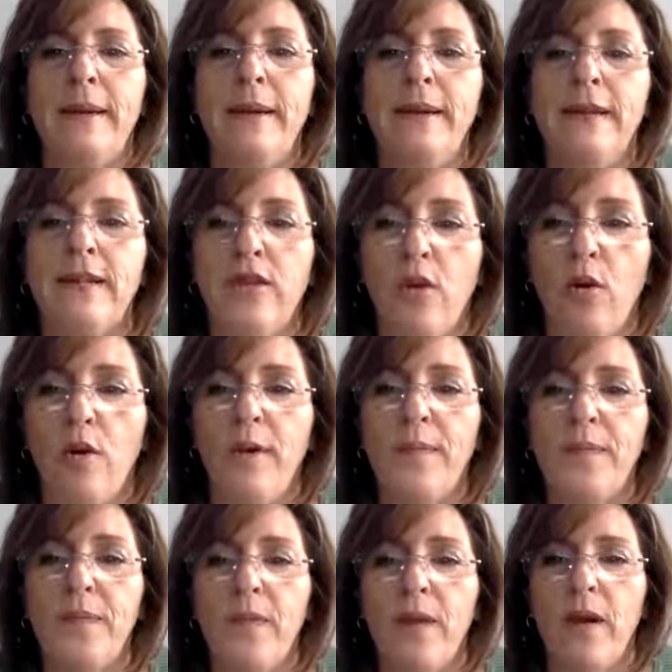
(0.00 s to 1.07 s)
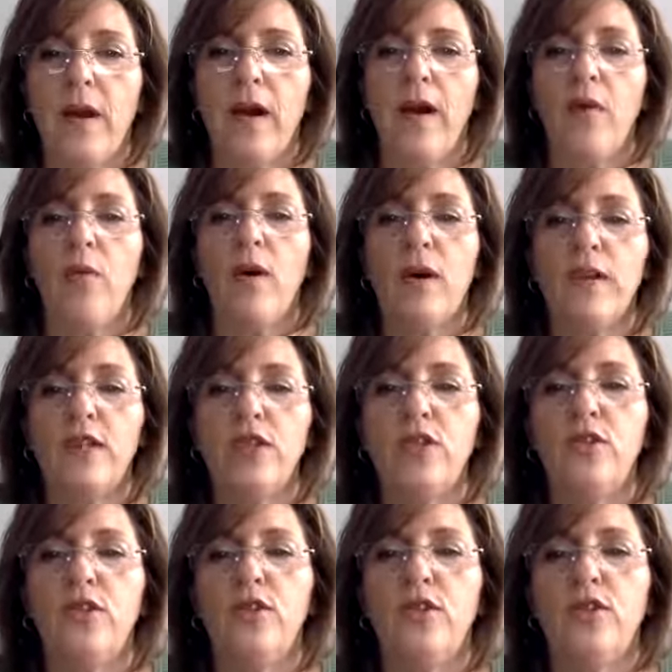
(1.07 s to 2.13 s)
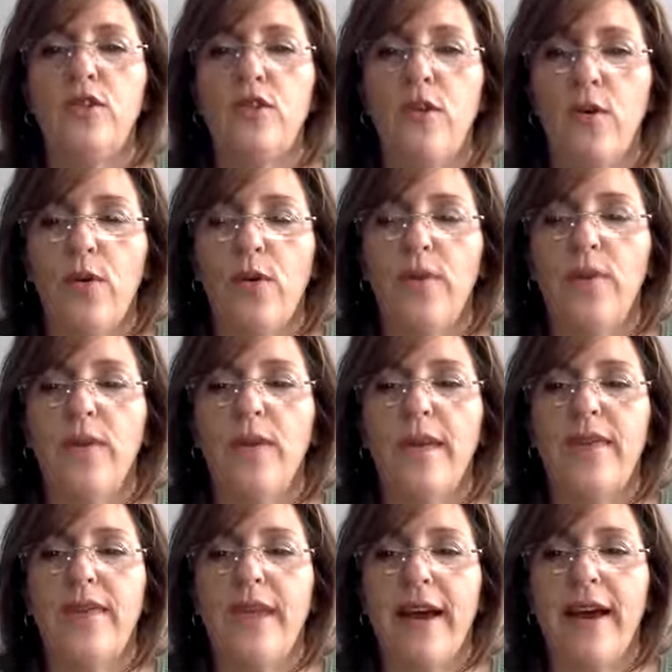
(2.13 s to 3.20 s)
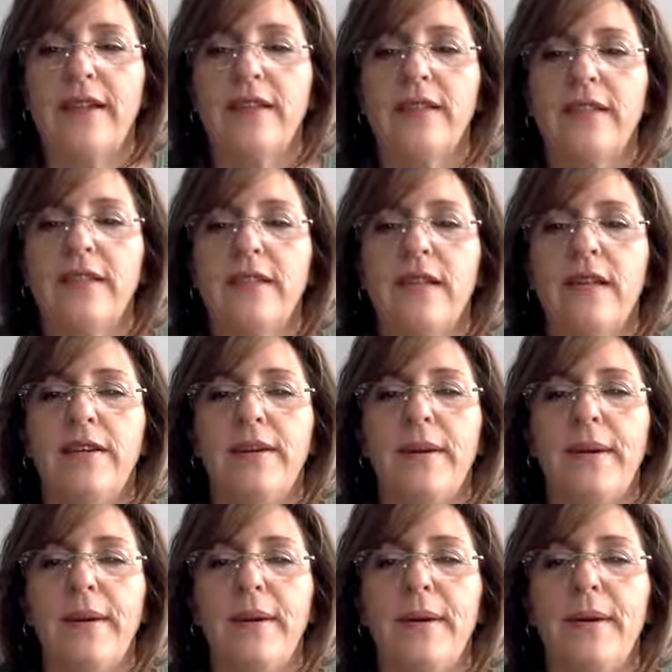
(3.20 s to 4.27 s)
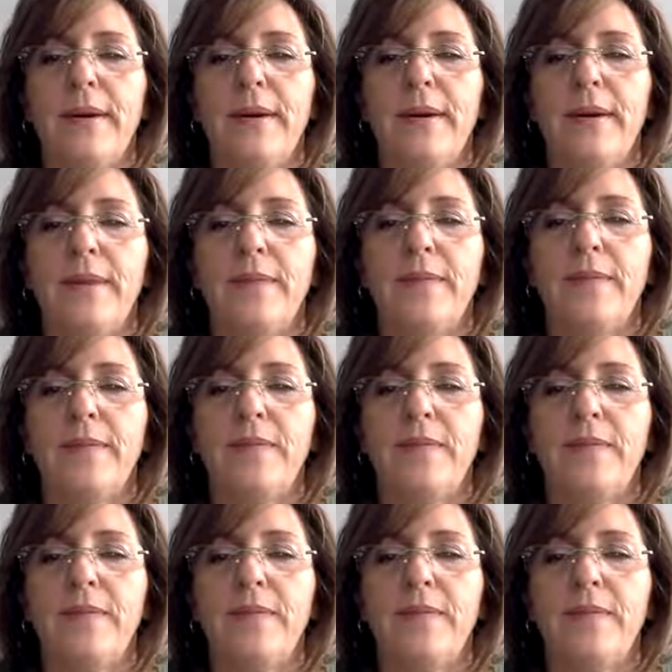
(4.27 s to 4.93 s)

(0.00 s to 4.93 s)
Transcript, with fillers: So I want you to know that um,